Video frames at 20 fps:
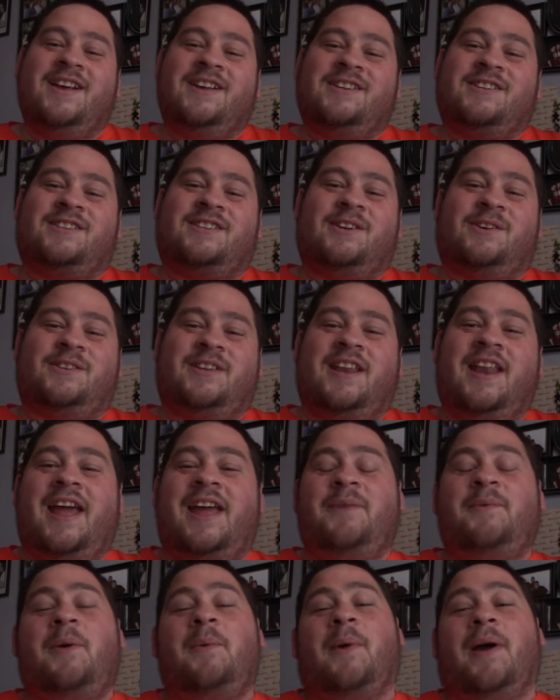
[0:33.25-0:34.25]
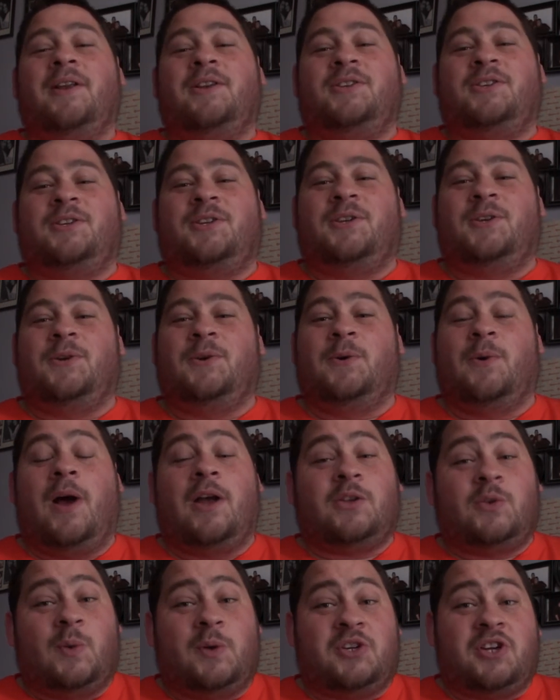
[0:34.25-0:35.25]
So tonight we went to
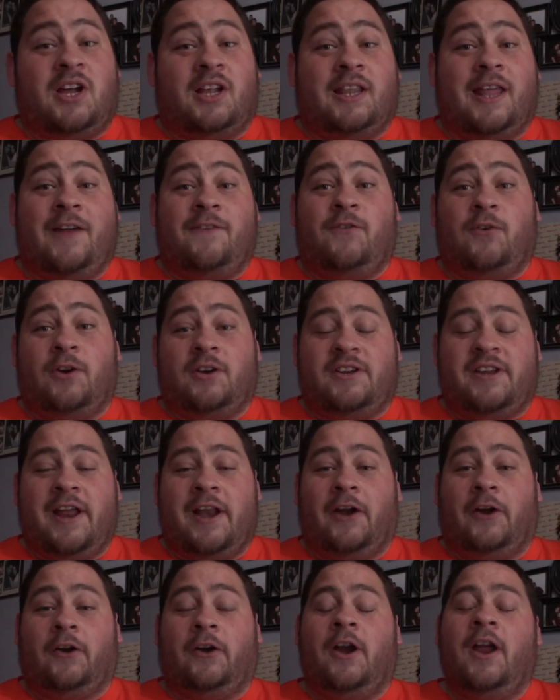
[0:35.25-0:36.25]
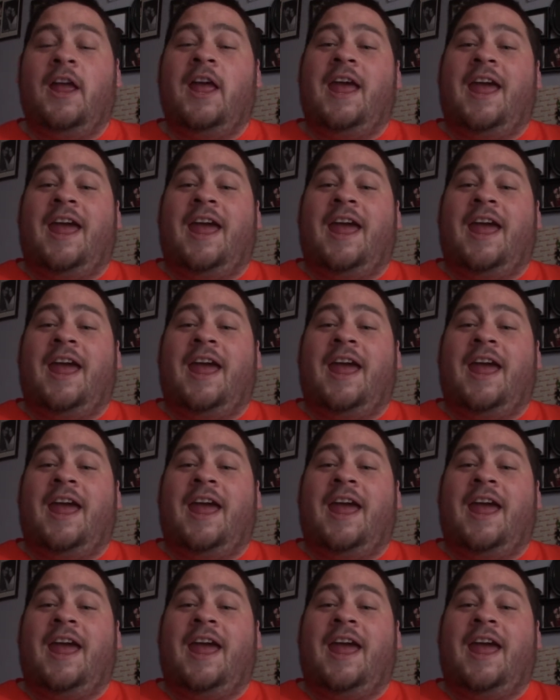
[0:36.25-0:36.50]
Swiss Chalet for dinner,